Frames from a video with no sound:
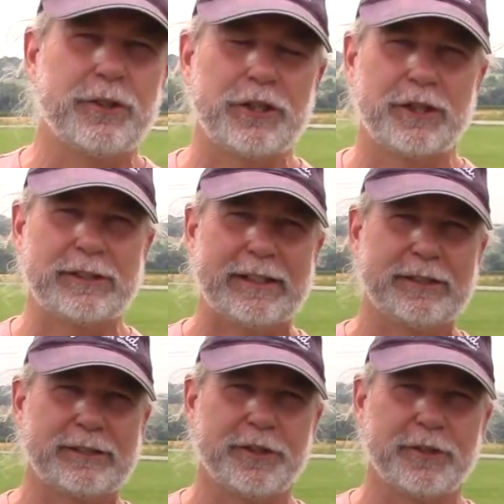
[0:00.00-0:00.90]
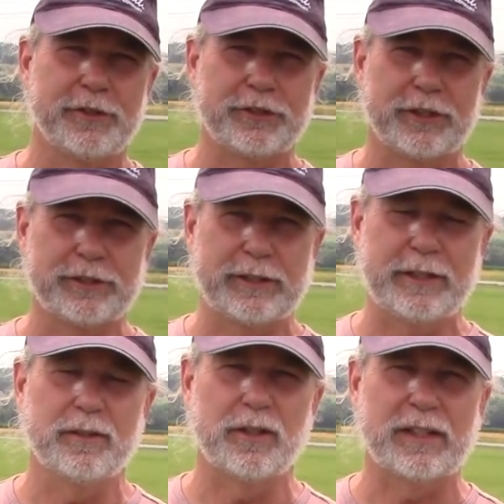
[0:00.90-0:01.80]
New Jersey, southern New
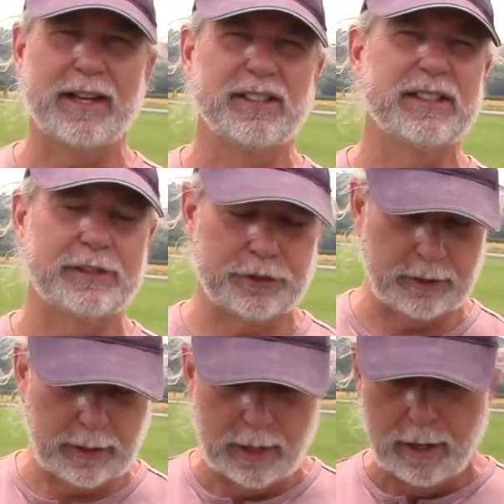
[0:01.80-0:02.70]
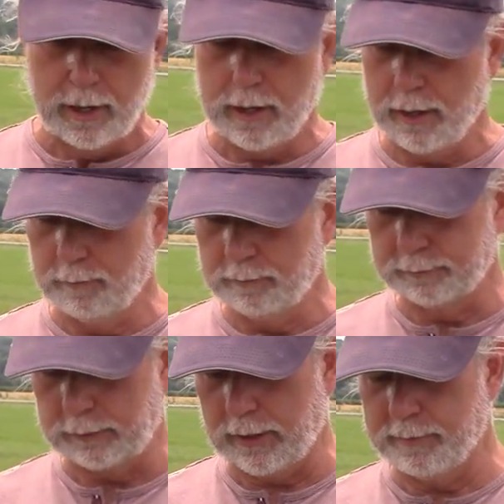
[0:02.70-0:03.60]
Jersey, no, kind of central. Um,
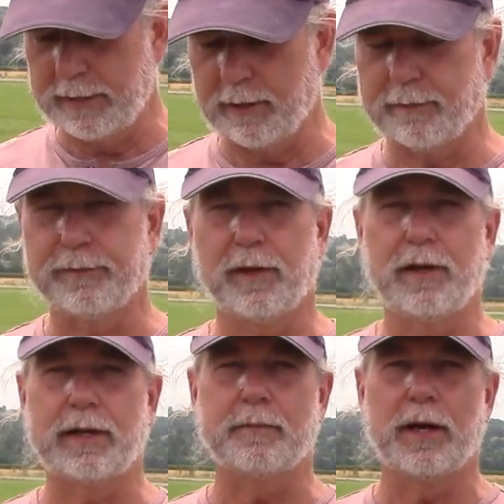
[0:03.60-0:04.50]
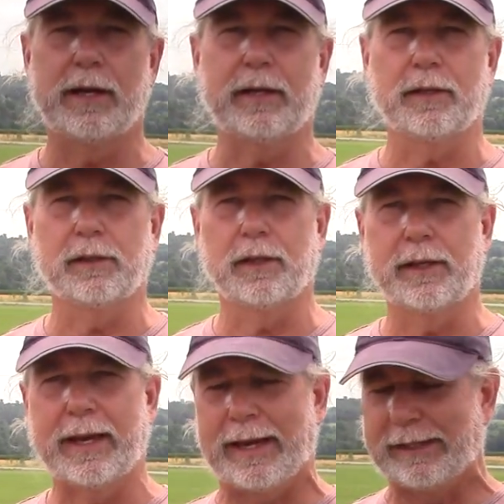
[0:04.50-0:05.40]
I'm here flying my
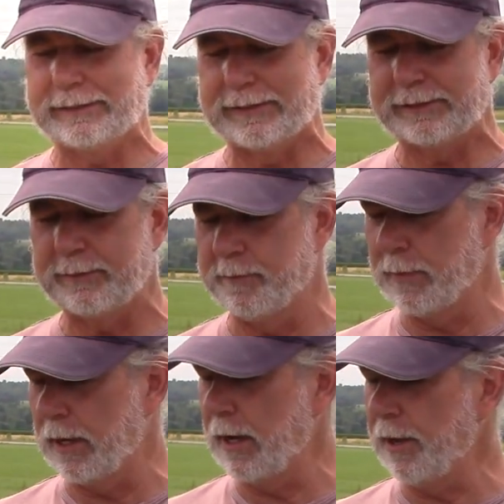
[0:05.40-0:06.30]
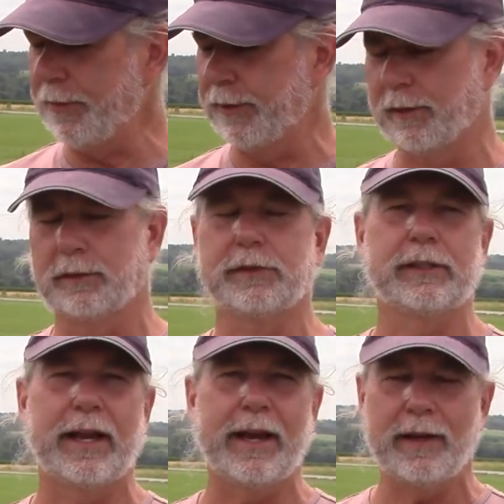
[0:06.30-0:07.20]
Aces Moth
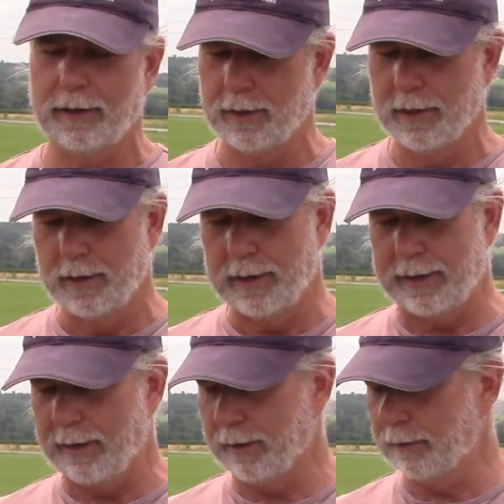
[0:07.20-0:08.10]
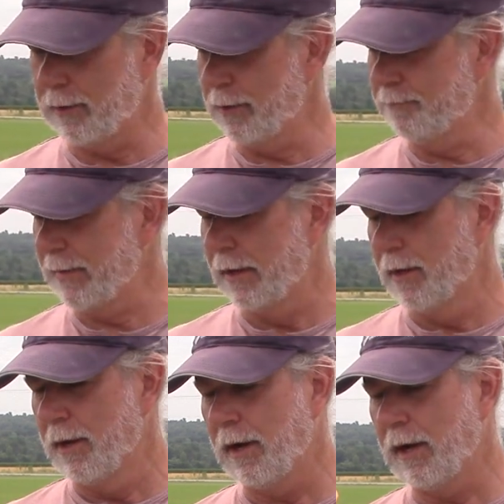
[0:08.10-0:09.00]
today, and um,
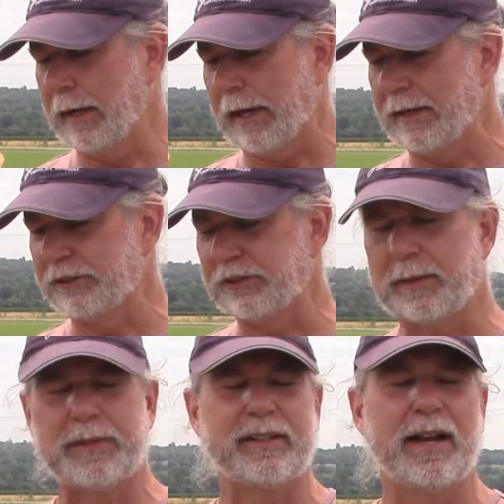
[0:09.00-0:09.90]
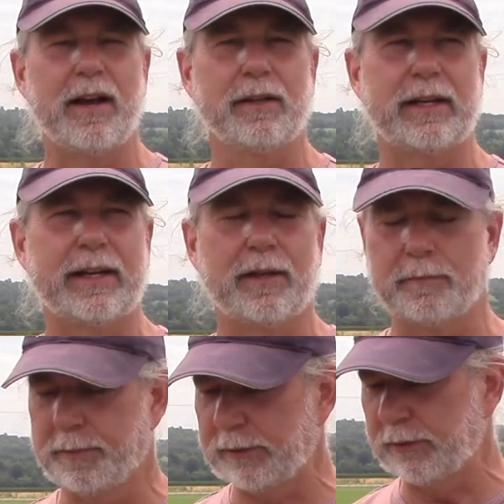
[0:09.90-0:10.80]
I kind of stripped it down
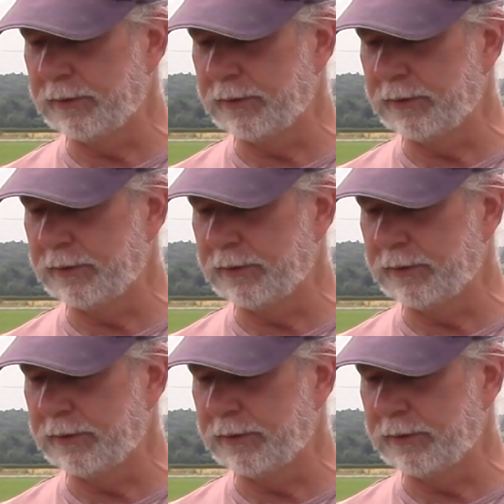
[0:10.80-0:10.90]
and put new